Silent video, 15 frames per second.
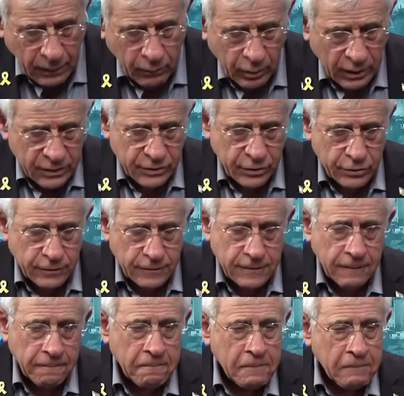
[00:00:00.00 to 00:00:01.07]

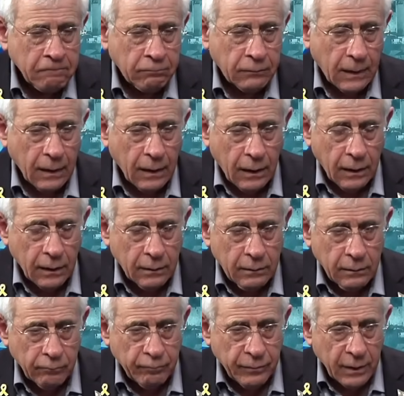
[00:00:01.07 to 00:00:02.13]
organizations,
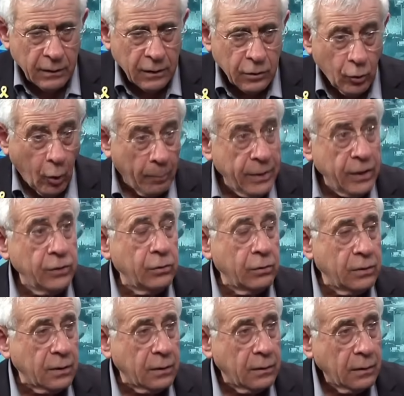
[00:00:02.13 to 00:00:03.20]
and the European
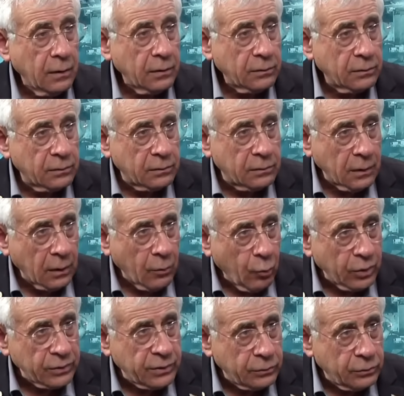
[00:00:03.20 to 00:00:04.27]
Union
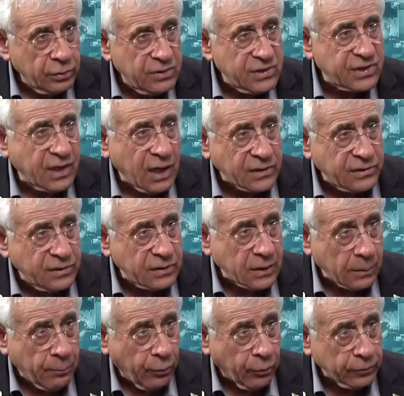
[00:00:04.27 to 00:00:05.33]
wanted to discuss
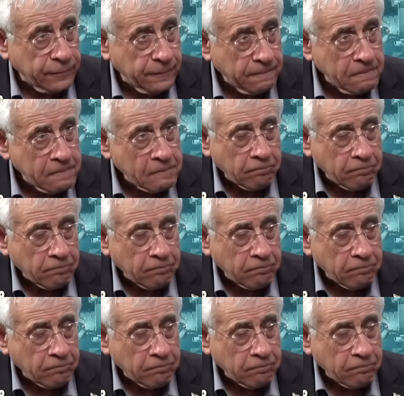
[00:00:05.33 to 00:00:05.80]
this report.